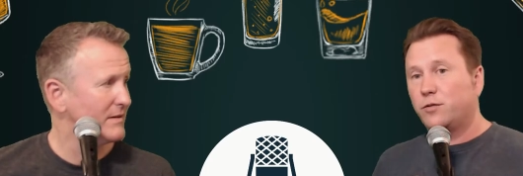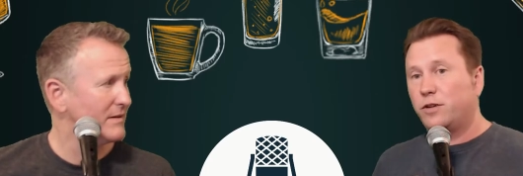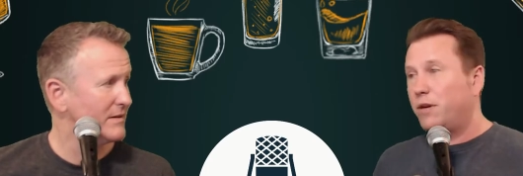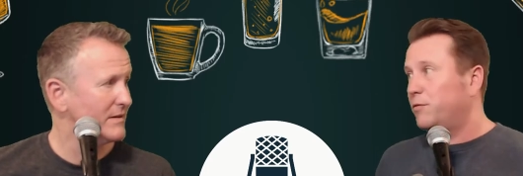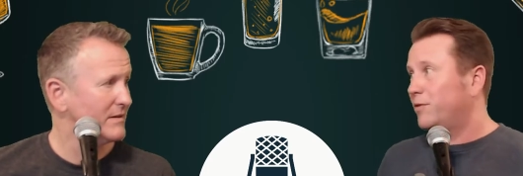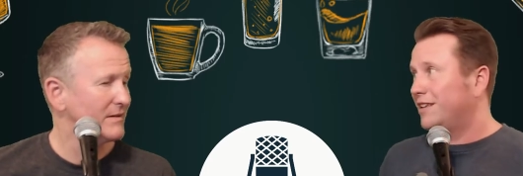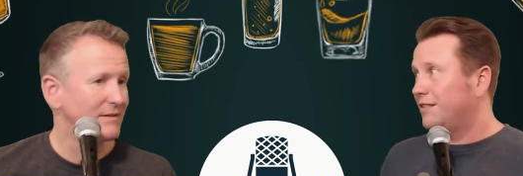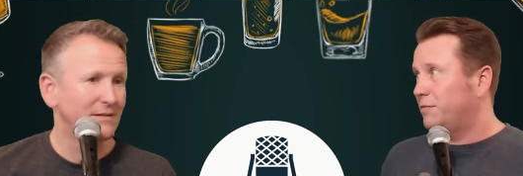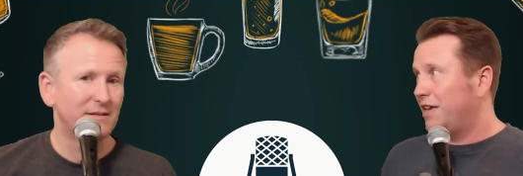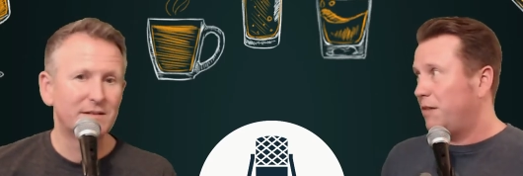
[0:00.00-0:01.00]
Speaker 1: week, maybe we'll
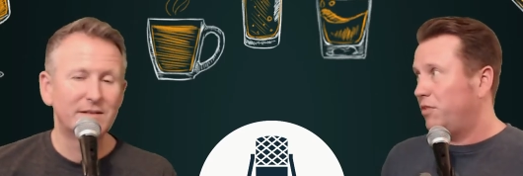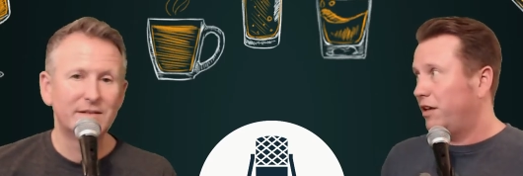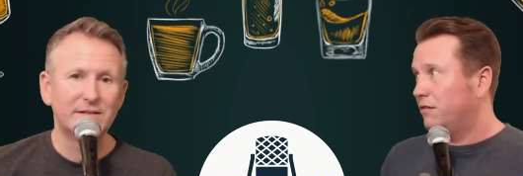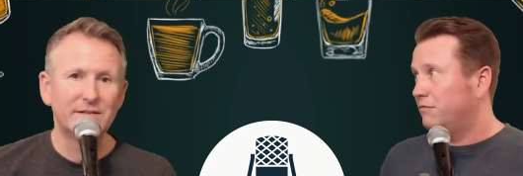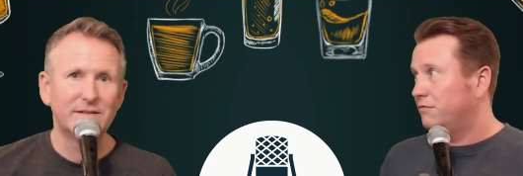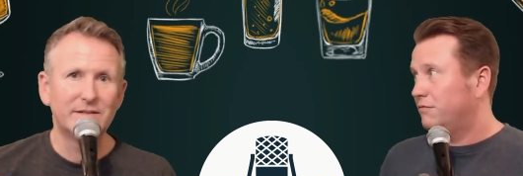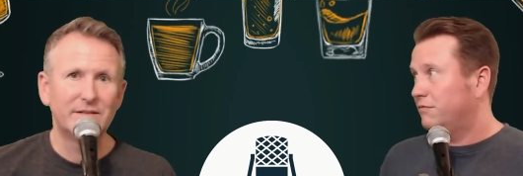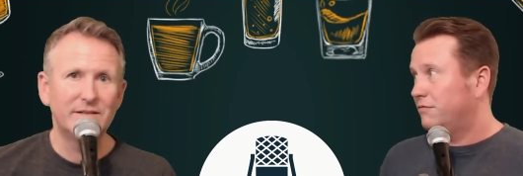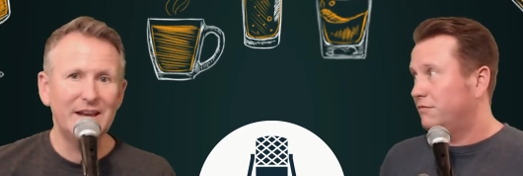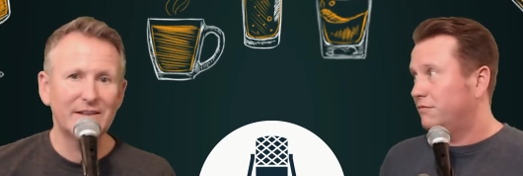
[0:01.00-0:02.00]
get in some gameplay.
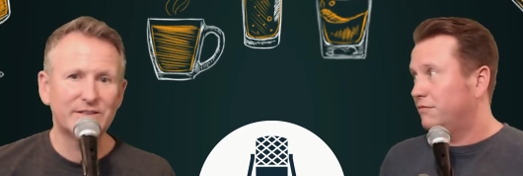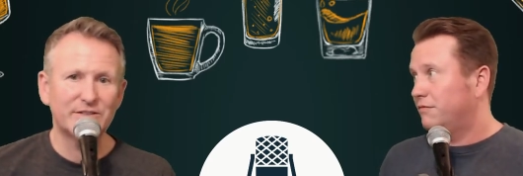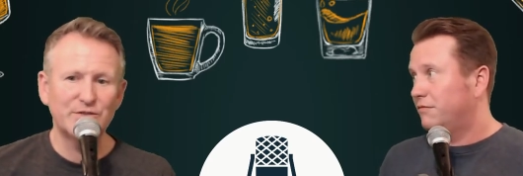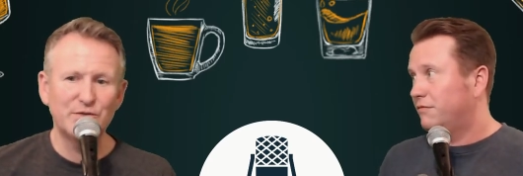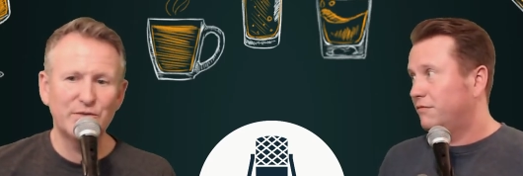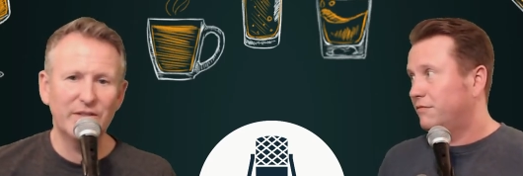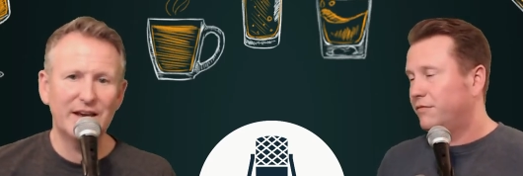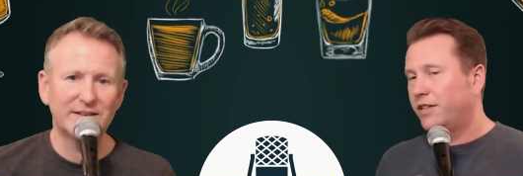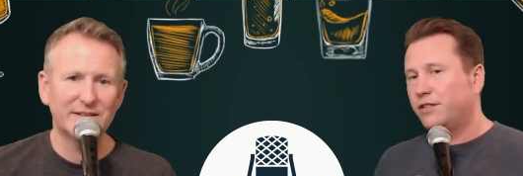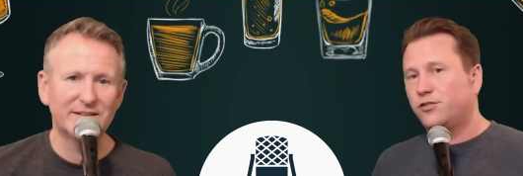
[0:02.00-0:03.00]
Speaker 2: Yeah, let's shoot for
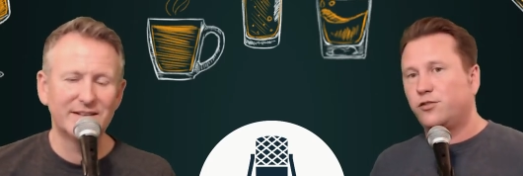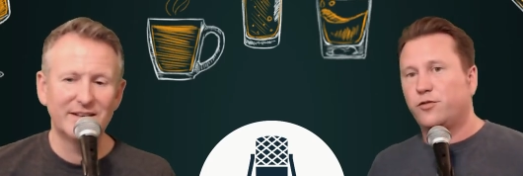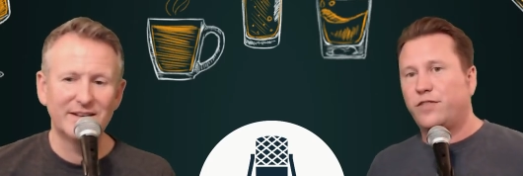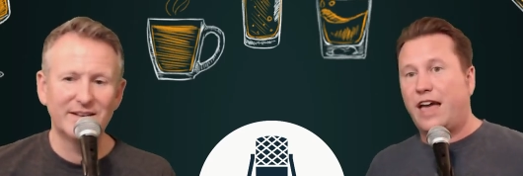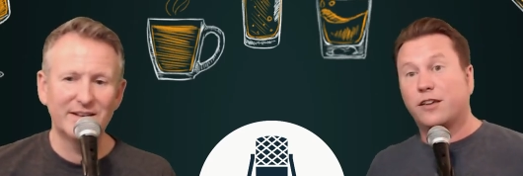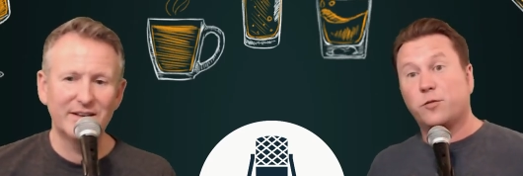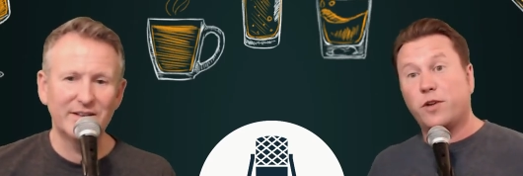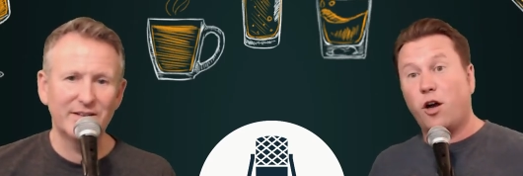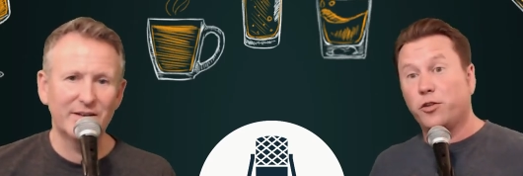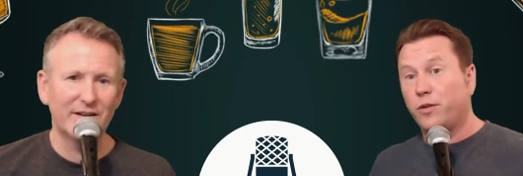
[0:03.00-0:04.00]
that.
Speaker 1: Let's shoot for that because
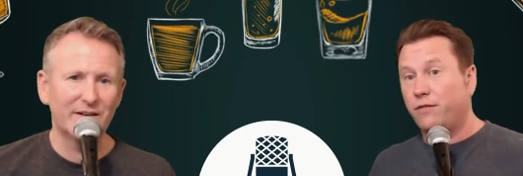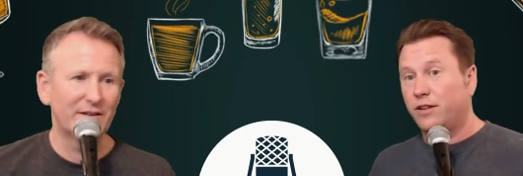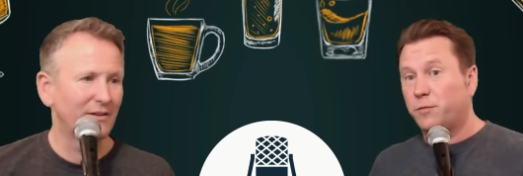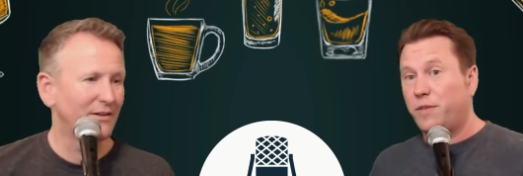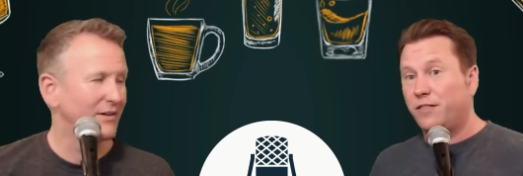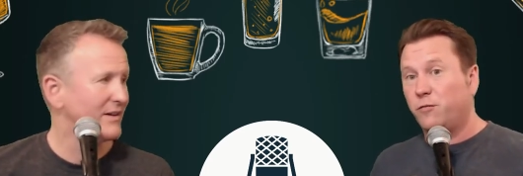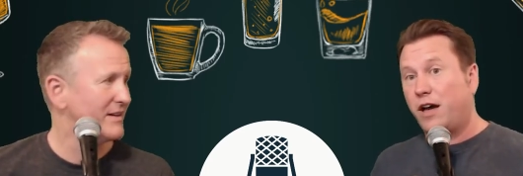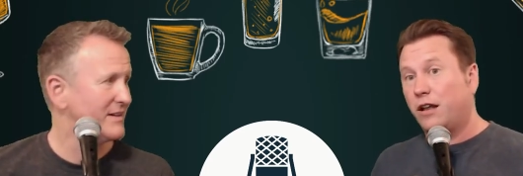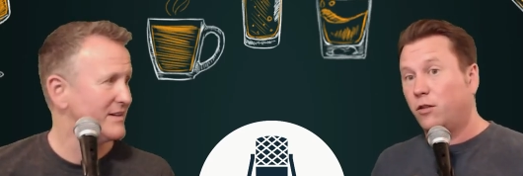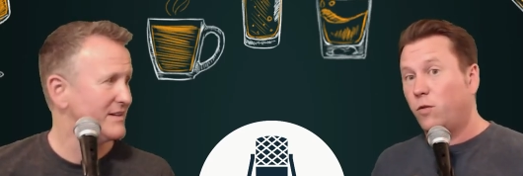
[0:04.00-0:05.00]
we also have an
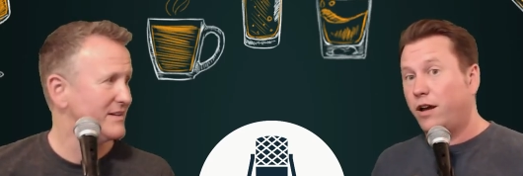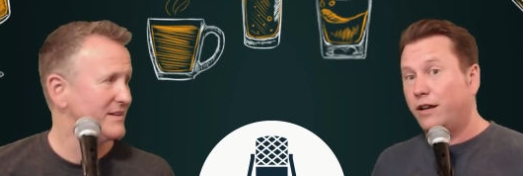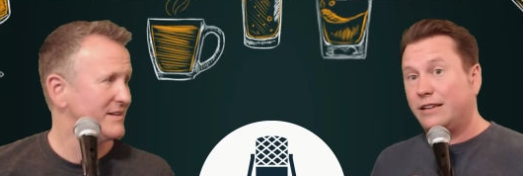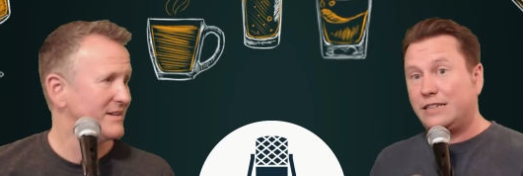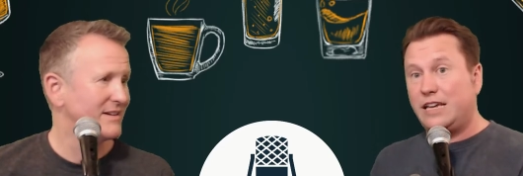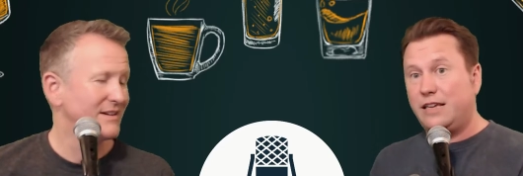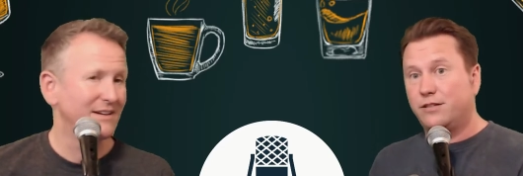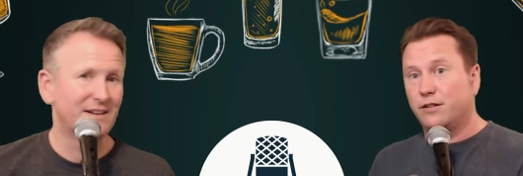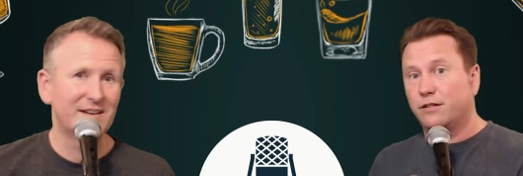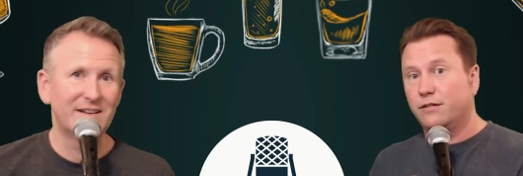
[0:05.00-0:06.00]
expensive bottle of wine.
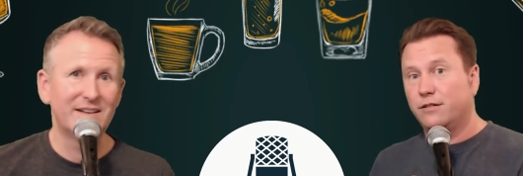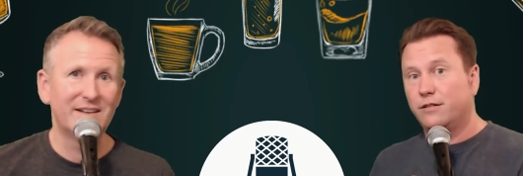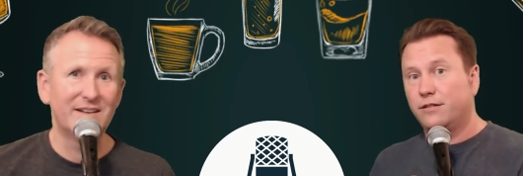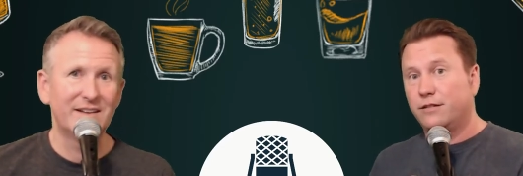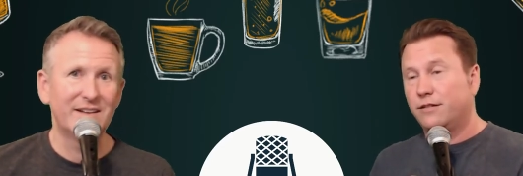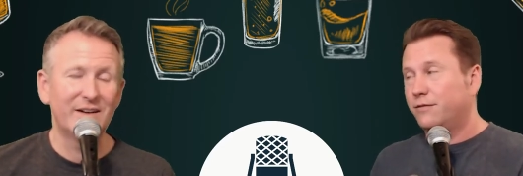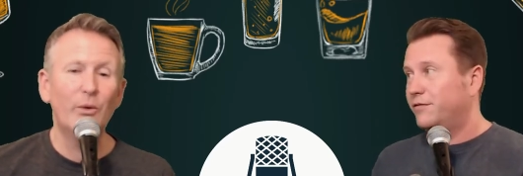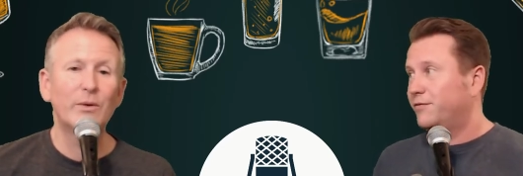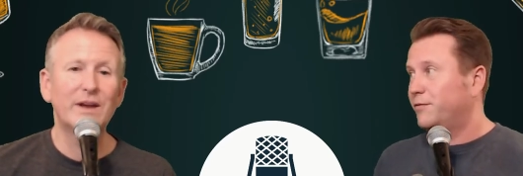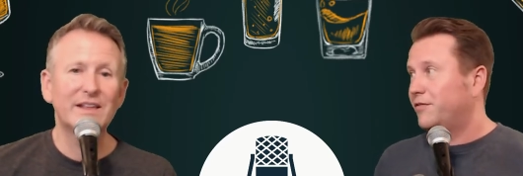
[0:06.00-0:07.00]
Teaser.
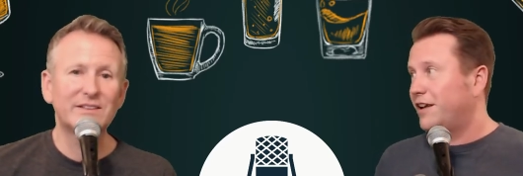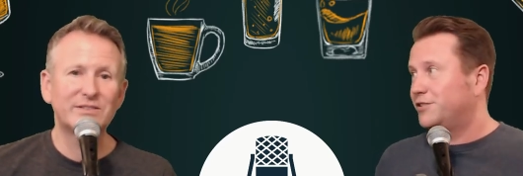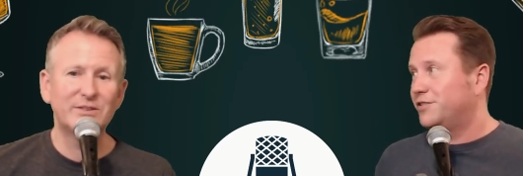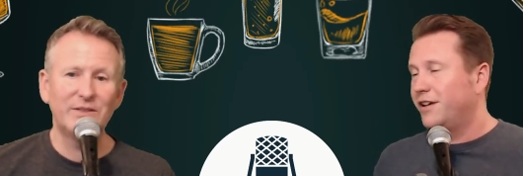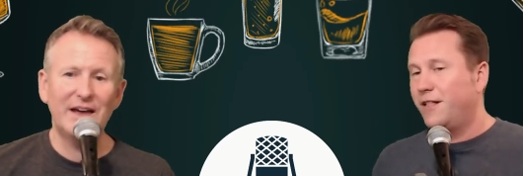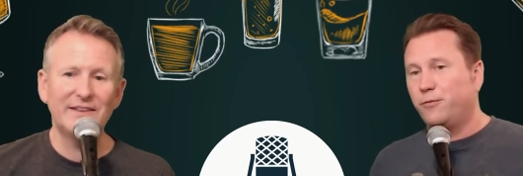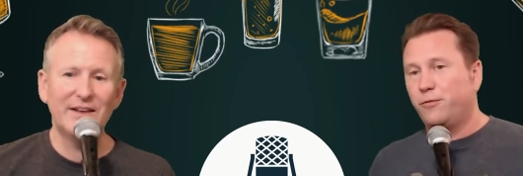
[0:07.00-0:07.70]
Speaker 2: Oh yeah,
Speaker 1: let's do that.